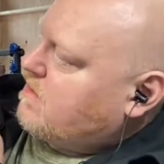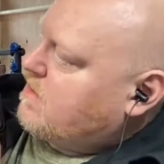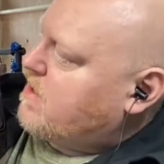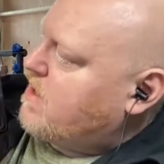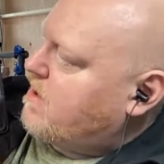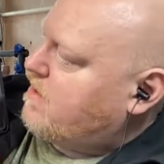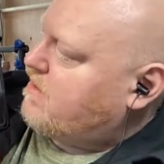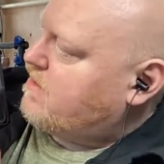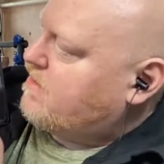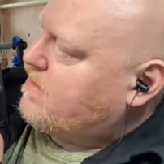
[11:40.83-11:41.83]
Yeah.
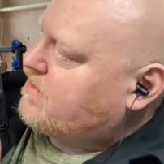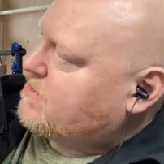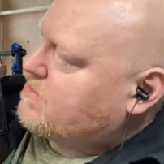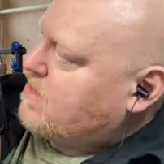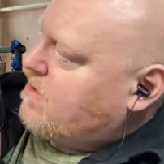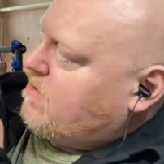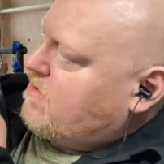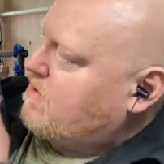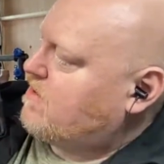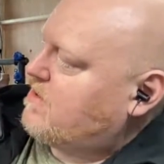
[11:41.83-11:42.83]
So
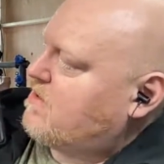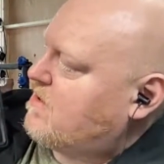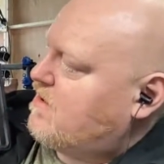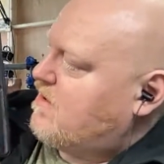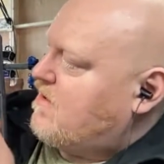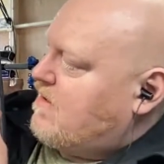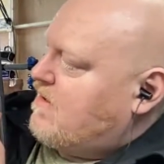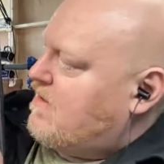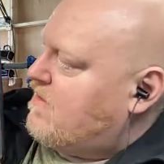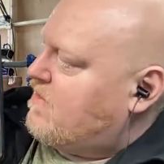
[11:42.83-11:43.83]

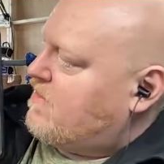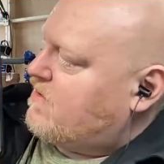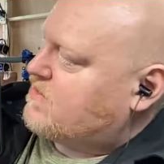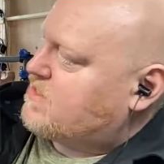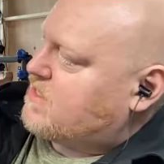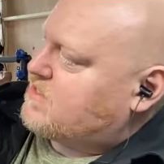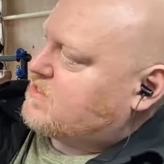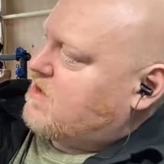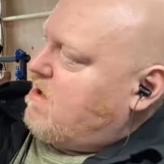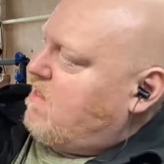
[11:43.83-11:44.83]
there's this
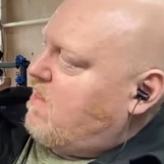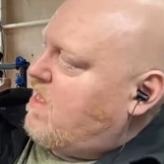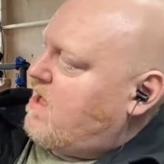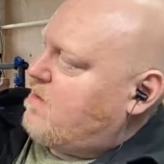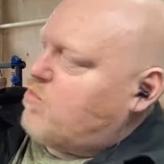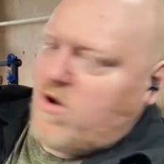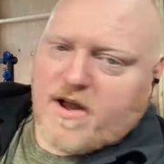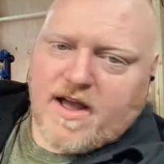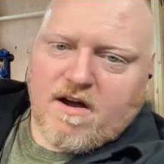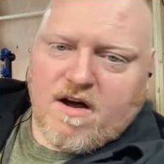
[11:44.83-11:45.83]
skull I'm
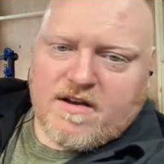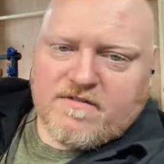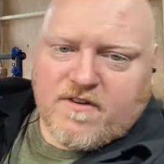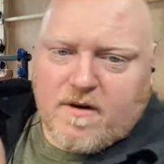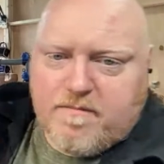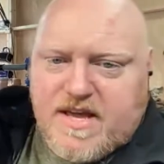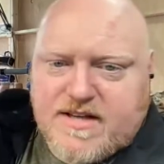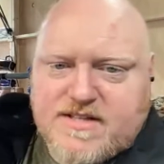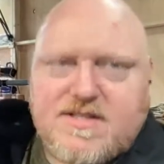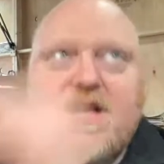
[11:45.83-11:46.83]
working on for a
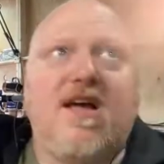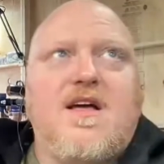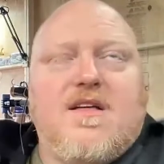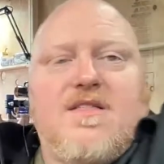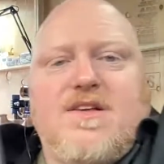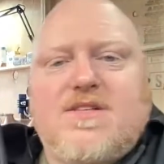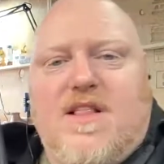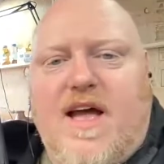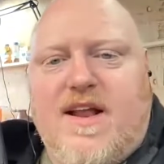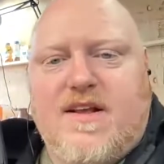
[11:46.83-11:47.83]
beastie. This
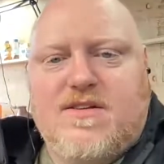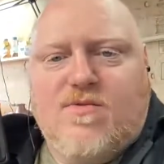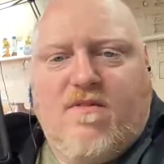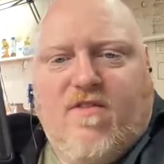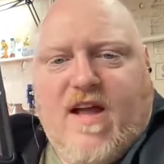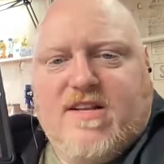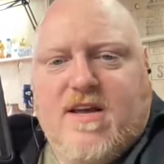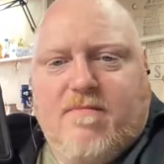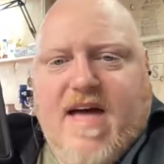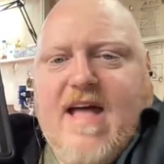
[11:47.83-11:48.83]
light is
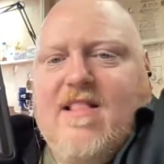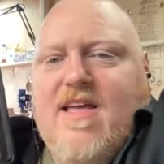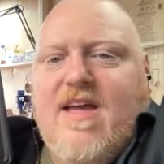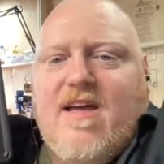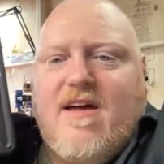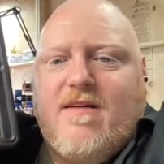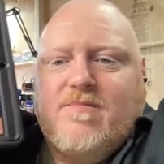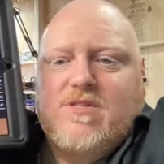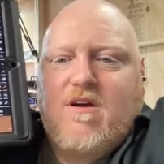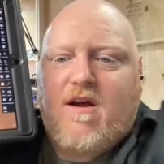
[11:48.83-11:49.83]
reflecting badly. I'm
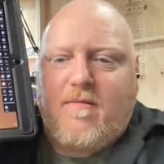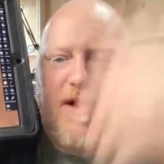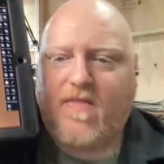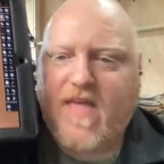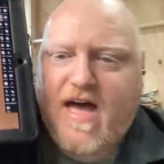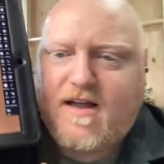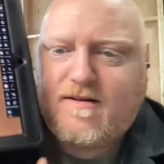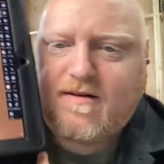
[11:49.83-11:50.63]
sorry about that.